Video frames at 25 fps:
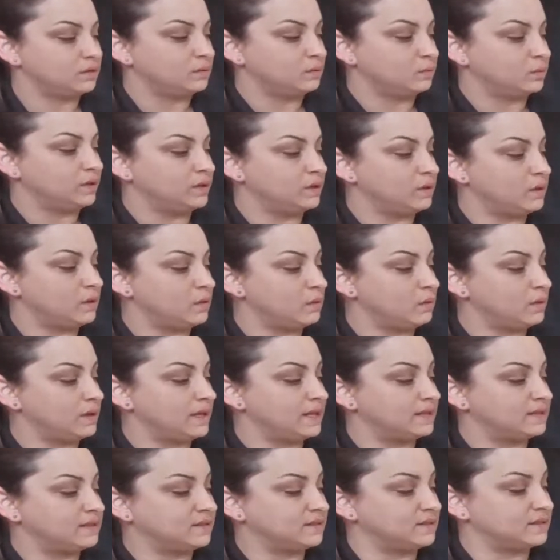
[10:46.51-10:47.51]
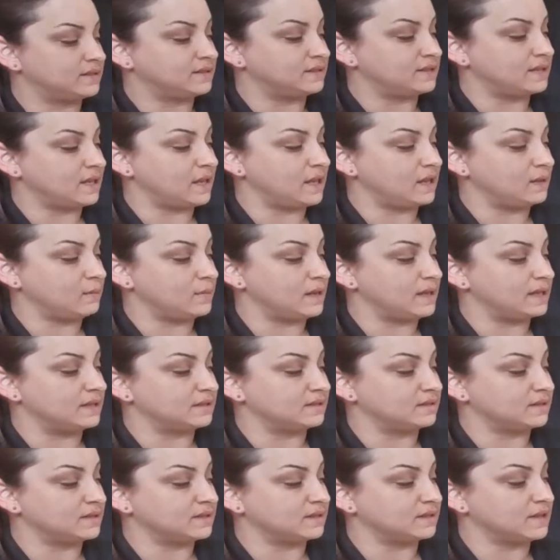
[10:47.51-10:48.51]
We know it's the same
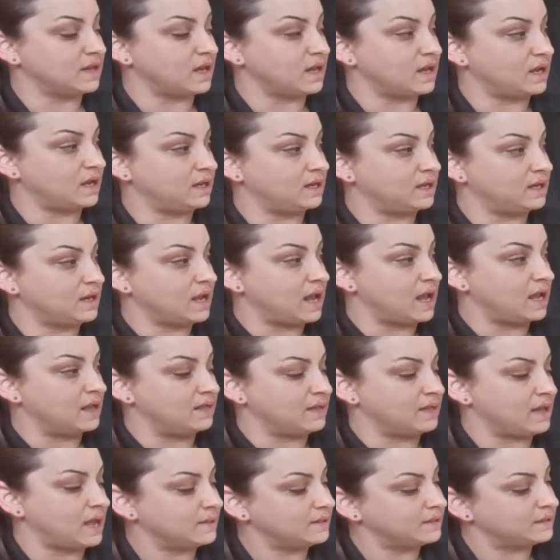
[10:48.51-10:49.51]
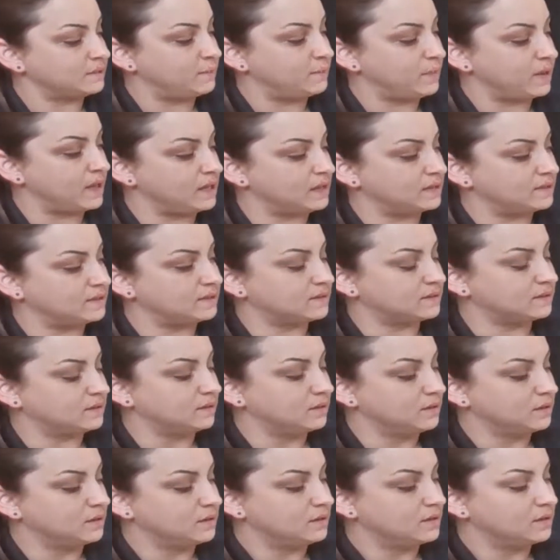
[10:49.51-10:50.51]
as this line and that space.
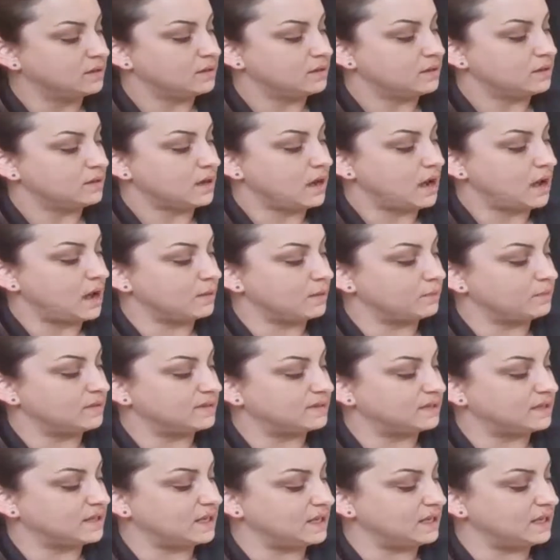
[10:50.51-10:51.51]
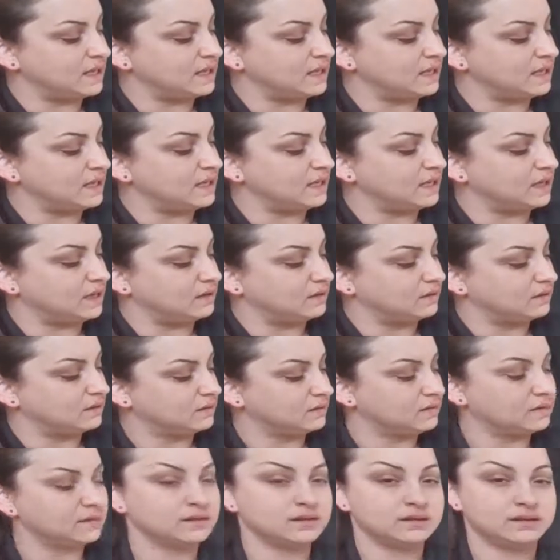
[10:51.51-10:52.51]
I'm going to say E.
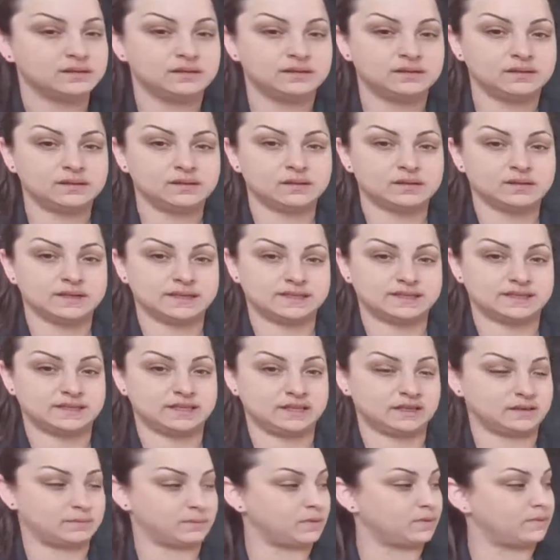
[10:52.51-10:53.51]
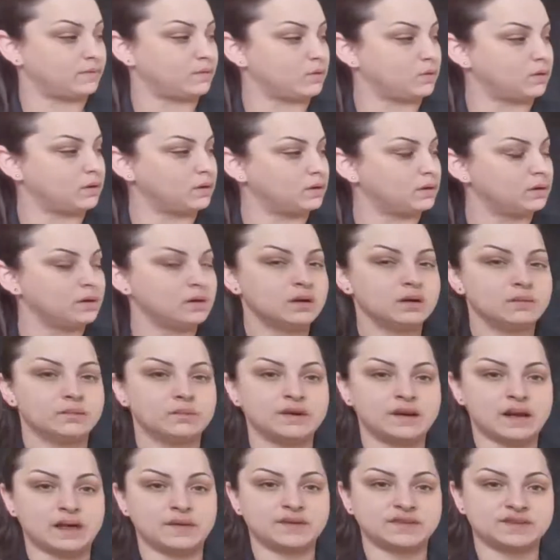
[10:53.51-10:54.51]
Seen it before,
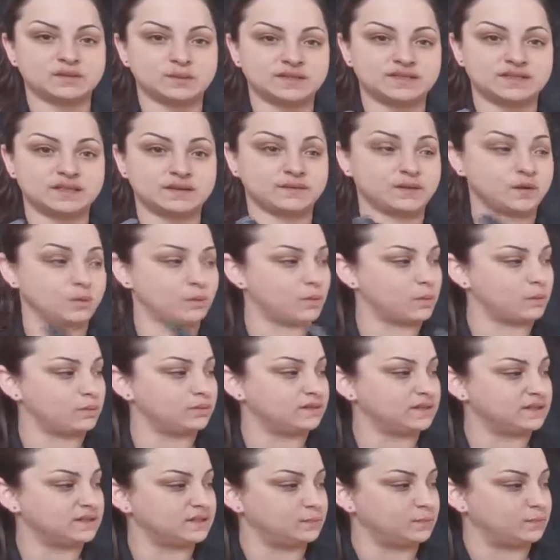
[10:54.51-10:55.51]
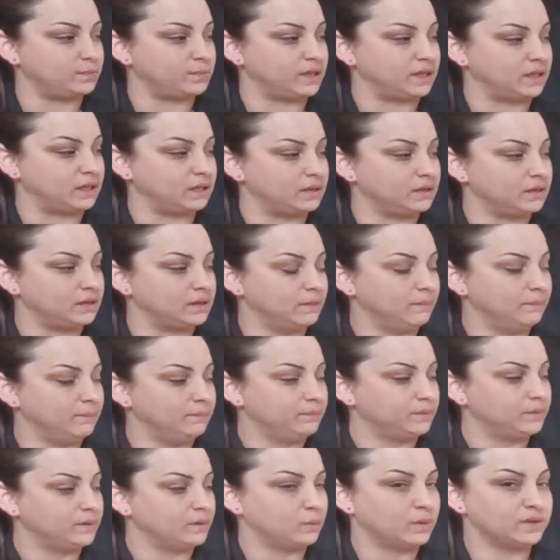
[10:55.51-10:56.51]
but now this one's different. What would this be?
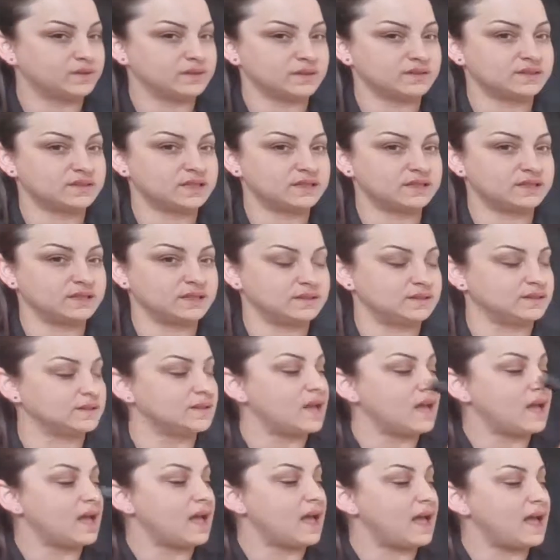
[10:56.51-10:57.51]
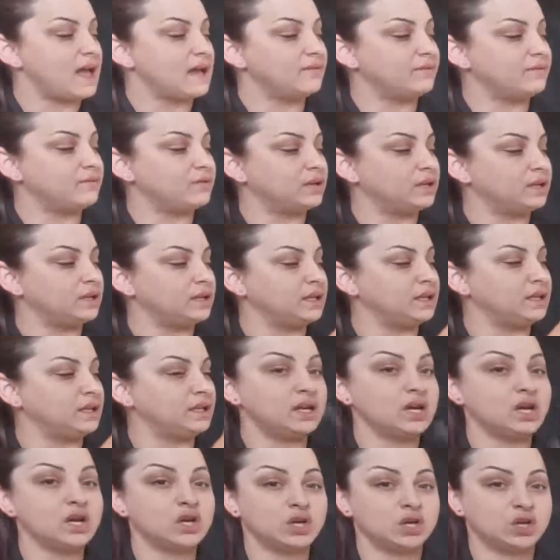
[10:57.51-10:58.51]
What's our sentence?
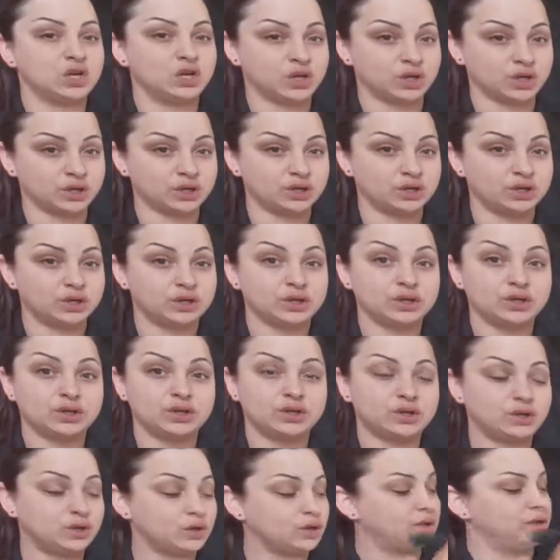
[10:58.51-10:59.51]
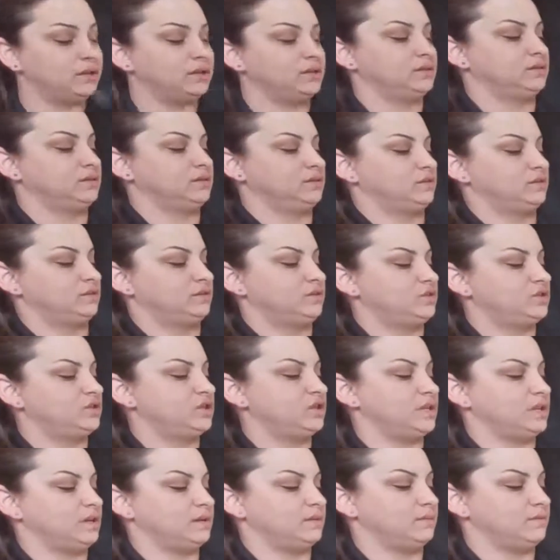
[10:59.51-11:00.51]
Every good.
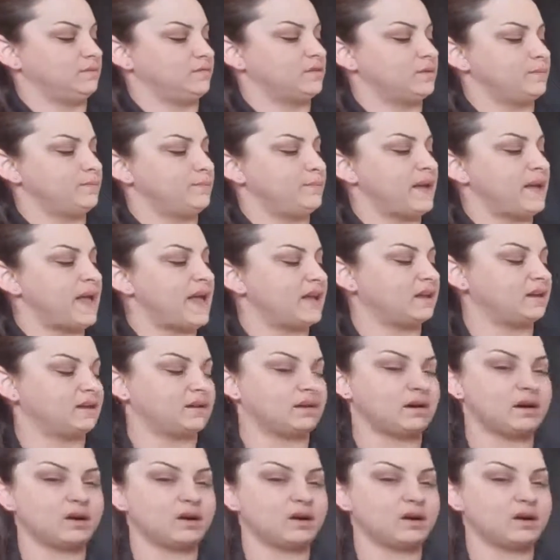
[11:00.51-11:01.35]
G for beg.